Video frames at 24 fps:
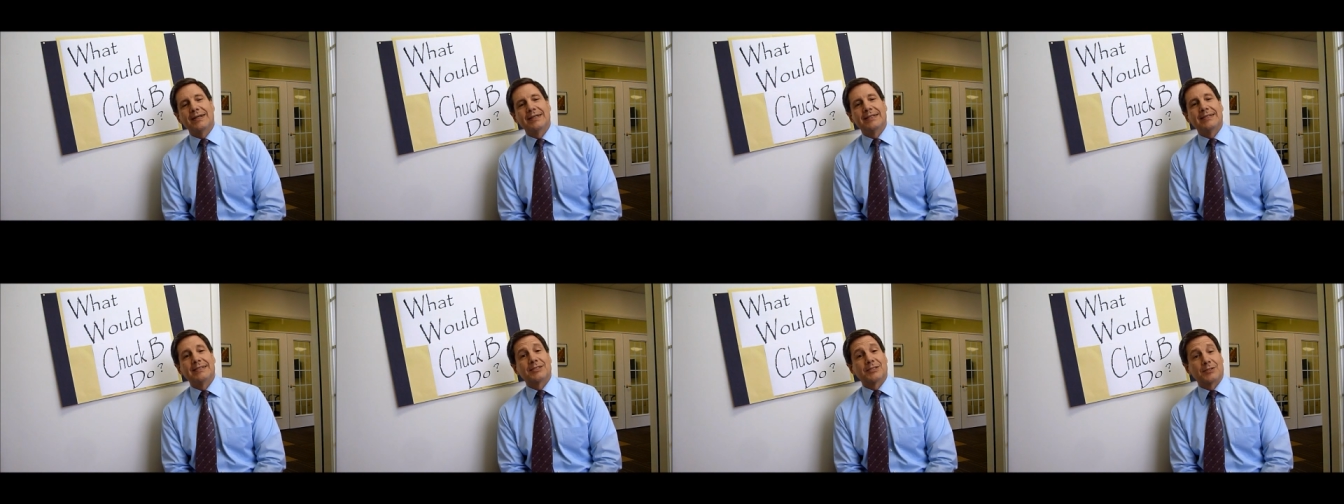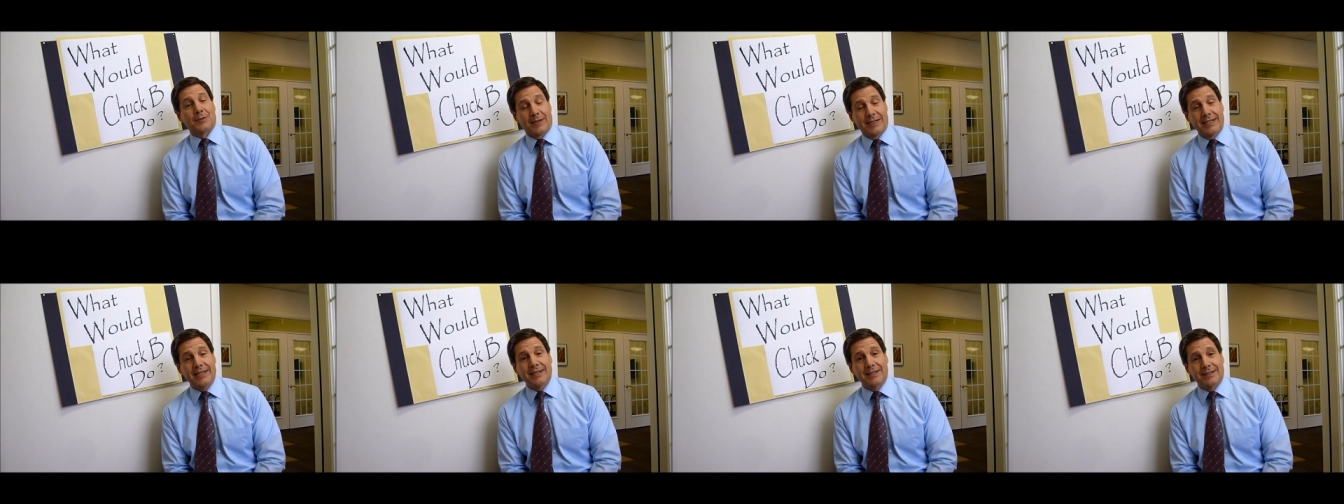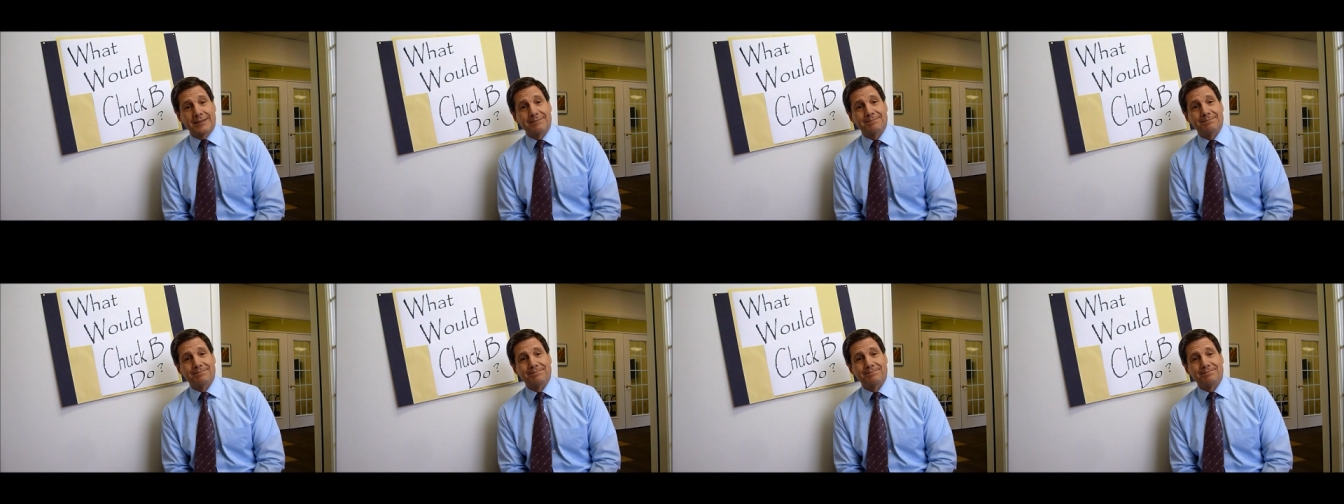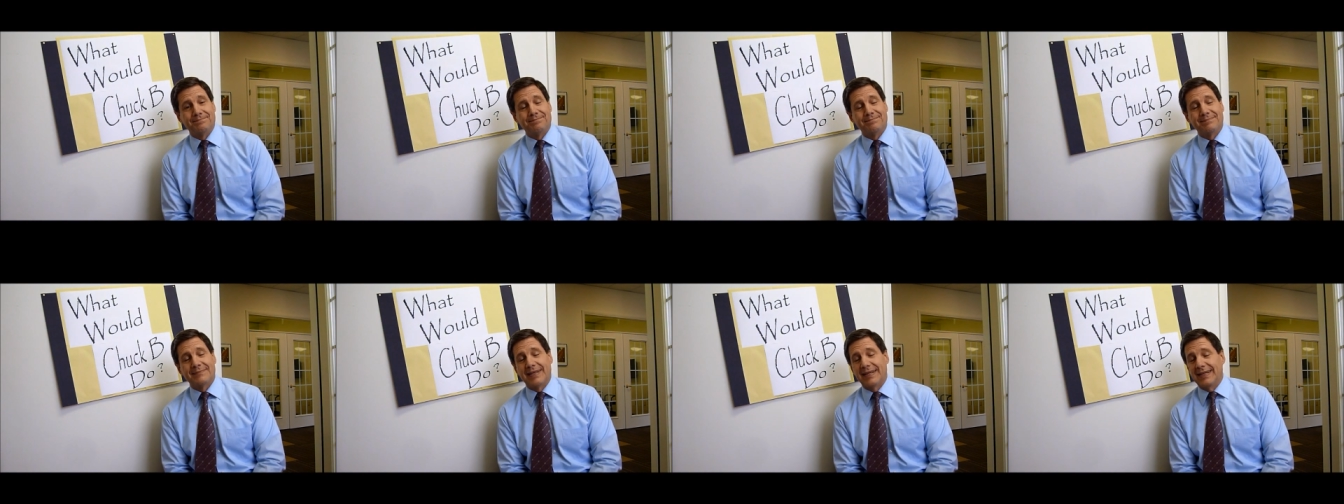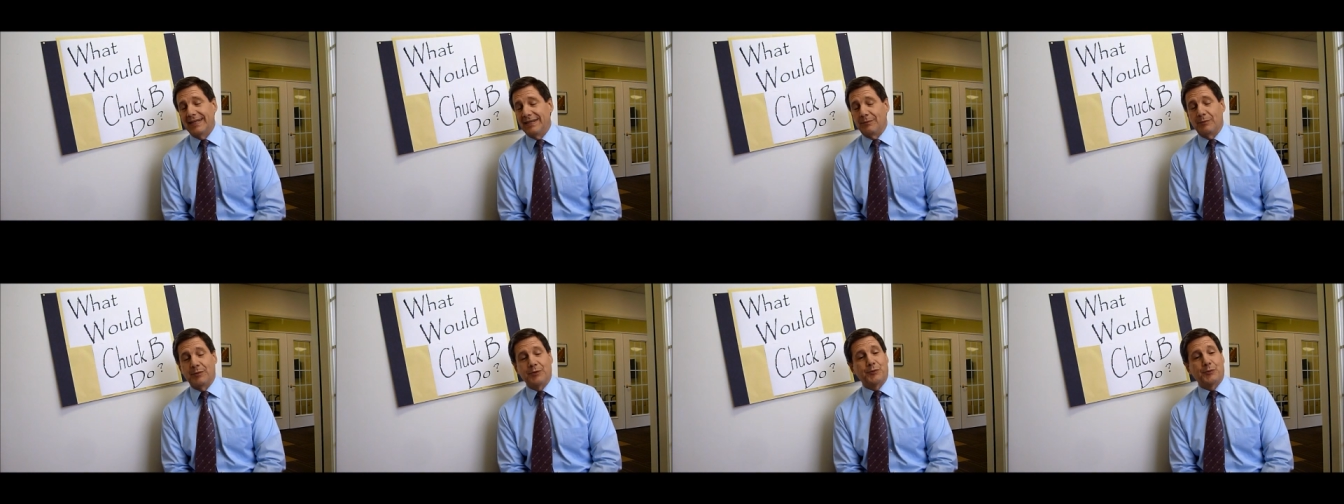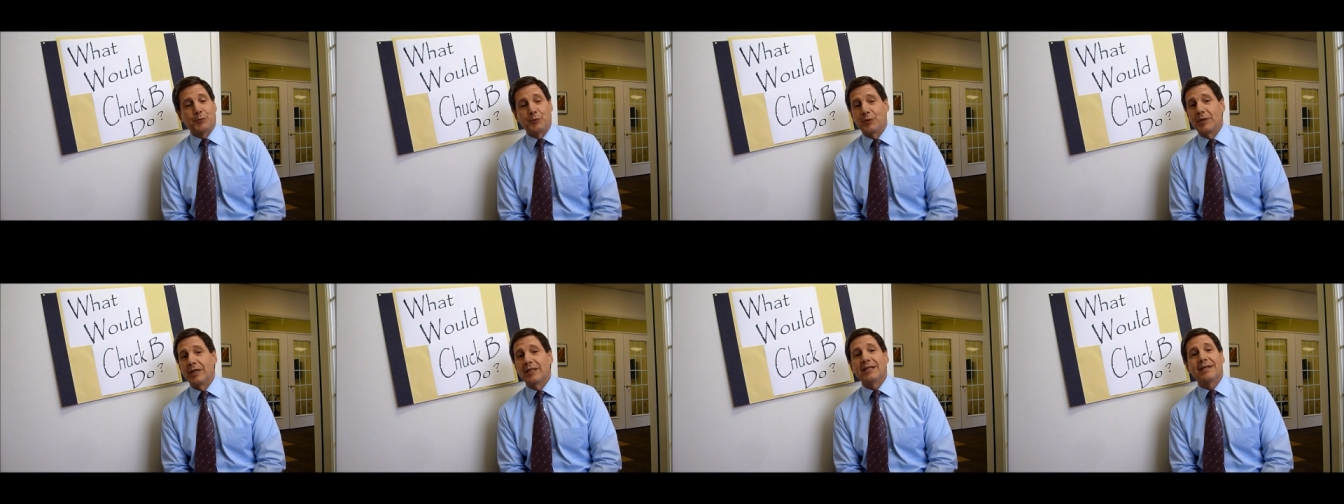So I did. And it was
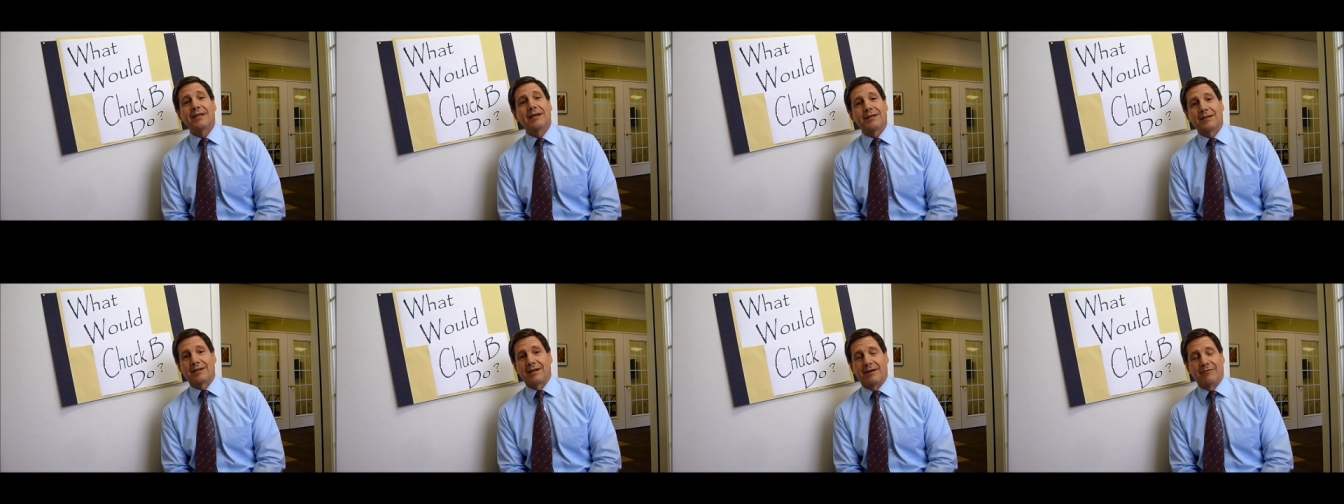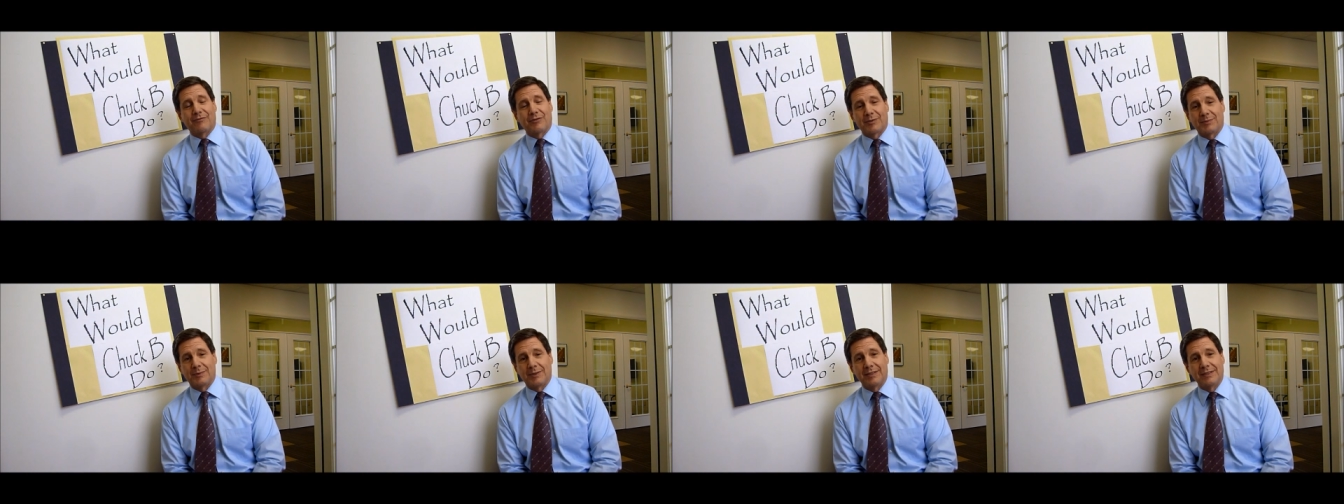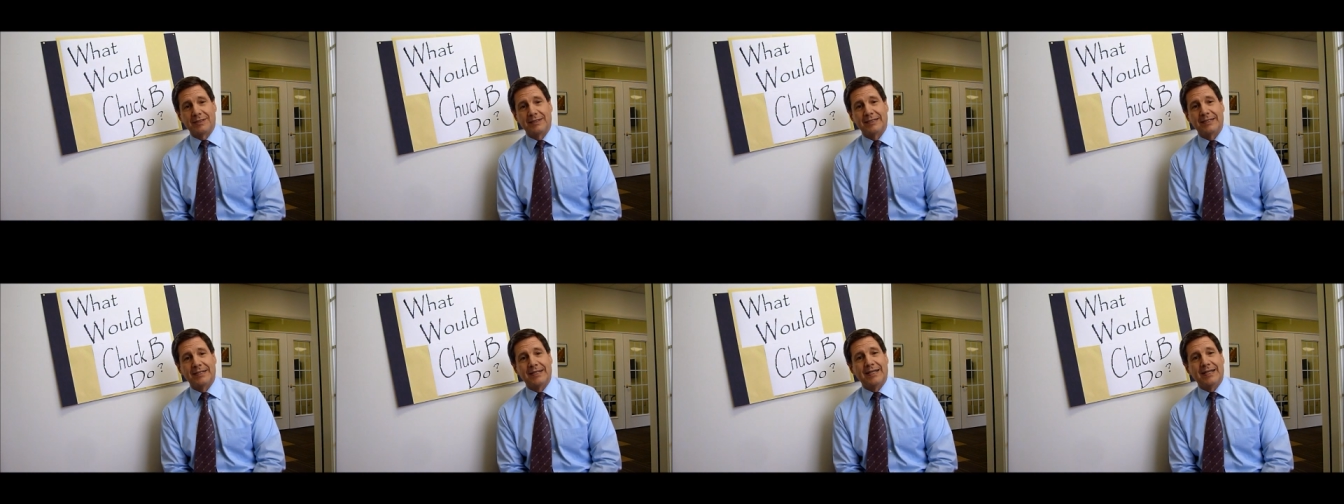really uncomfortable.